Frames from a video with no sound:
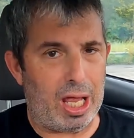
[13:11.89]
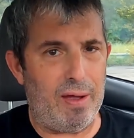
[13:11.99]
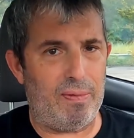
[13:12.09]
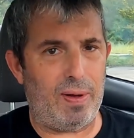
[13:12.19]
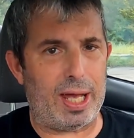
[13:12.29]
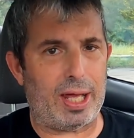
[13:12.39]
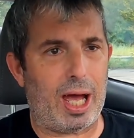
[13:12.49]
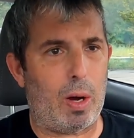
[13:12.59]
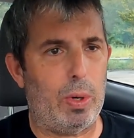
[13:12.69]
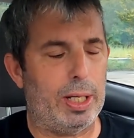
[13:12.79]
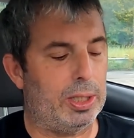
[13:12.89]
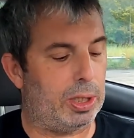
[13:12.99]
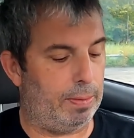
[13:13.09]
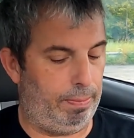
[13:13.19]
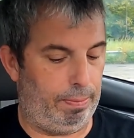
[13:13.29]
If you've had the hot
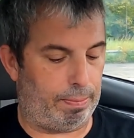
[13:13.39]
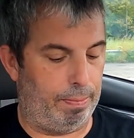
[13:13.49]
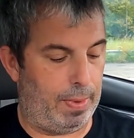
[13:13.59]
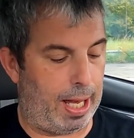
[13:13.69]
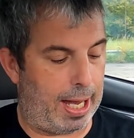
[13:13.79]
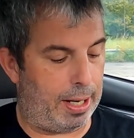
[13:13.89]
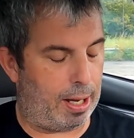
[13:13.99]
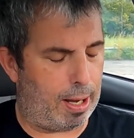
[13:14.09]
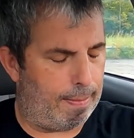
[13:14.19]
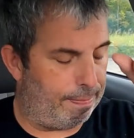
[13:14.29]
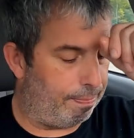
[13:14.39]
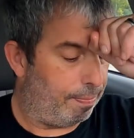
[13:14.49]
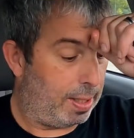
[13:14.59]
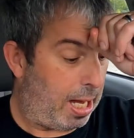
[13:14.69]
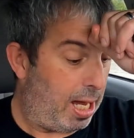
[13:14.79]
wings at um,
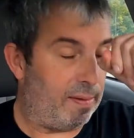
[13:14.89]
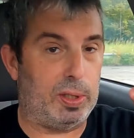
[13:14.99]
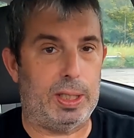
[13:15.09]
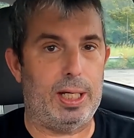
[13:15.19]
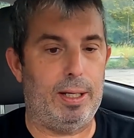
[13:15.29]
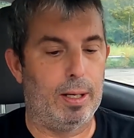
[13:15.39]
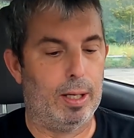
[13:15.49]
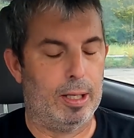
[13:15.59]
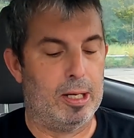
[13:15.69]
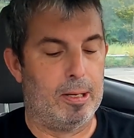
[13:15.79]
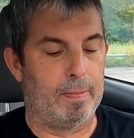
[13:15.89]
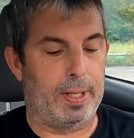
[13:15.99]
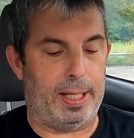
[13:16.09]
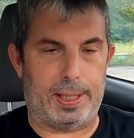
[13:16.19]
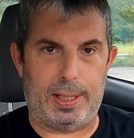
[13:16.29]
KFC,
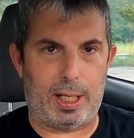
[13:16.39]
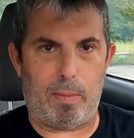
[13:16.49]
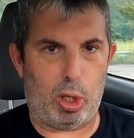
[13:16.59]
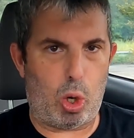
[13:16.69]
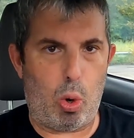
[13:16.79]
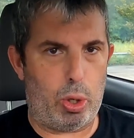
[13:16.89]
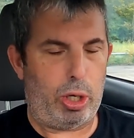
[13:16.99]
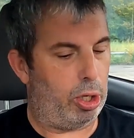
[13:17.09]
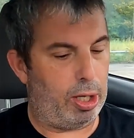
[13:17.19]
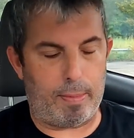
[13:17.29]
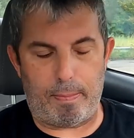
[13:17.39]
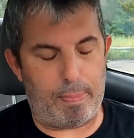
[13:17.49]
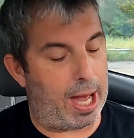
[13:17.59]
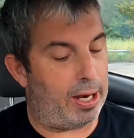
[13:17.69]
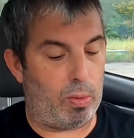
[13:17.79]
it's double coated or double
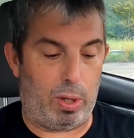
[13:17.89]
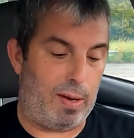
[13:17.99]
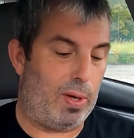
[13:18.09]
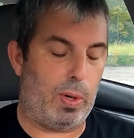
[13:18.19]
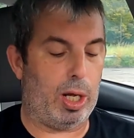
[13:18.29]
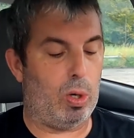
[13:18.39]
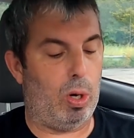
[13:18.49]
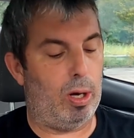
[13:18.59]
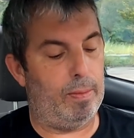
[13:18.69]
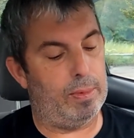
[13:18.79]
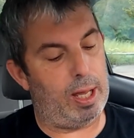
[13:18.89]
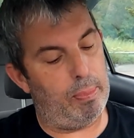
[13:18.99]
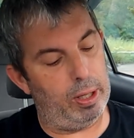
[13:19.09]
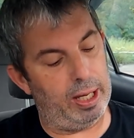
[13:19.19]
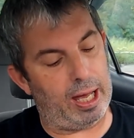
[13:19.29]
battered, whatever you want to call it. They
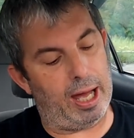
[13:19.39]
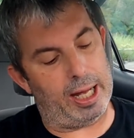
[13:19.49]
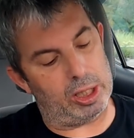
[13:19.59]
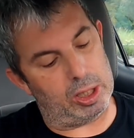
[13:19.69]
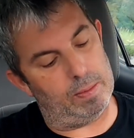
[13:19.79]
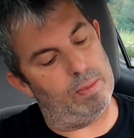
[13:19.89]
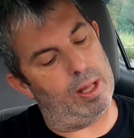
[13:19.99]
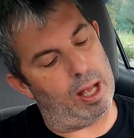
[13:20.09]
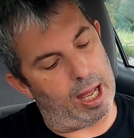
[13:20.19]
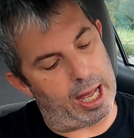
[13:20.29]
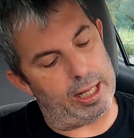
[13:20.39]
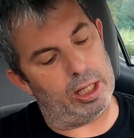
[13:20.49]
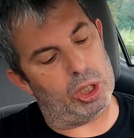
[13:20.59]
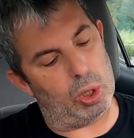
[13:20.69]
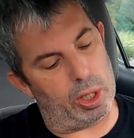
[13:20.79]
put like a hot hot
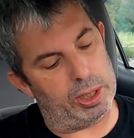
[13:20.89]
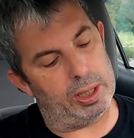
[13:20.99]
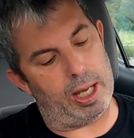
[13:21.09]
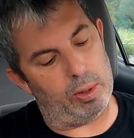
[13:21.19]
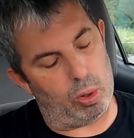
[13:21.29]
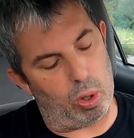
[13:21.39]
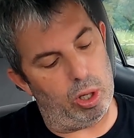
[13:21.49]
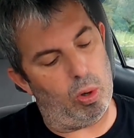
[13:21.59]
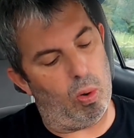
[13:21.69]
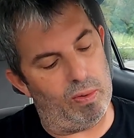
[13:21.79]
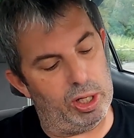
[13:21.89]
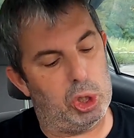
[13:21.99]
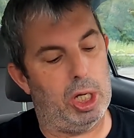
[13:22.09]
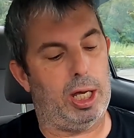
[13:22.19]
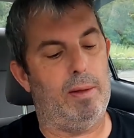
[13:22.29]
sauce, I would call it, over the
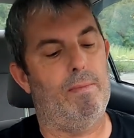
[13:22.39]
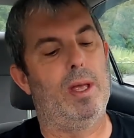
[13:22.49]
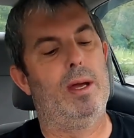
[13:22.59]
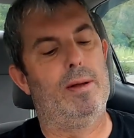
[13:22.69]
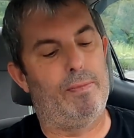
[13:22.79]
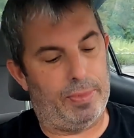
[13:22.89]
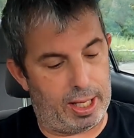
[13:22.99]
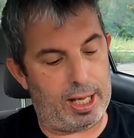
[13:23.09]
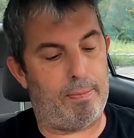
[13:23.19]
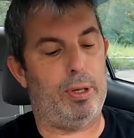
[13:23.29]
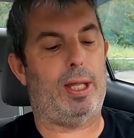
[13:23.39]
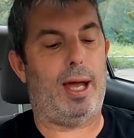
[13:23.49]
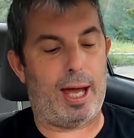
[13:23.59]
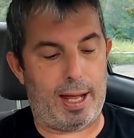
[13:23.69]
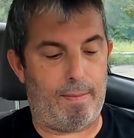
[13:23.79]
chicken. Then they put the
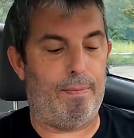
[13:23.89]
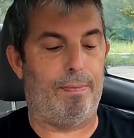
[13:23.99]
hot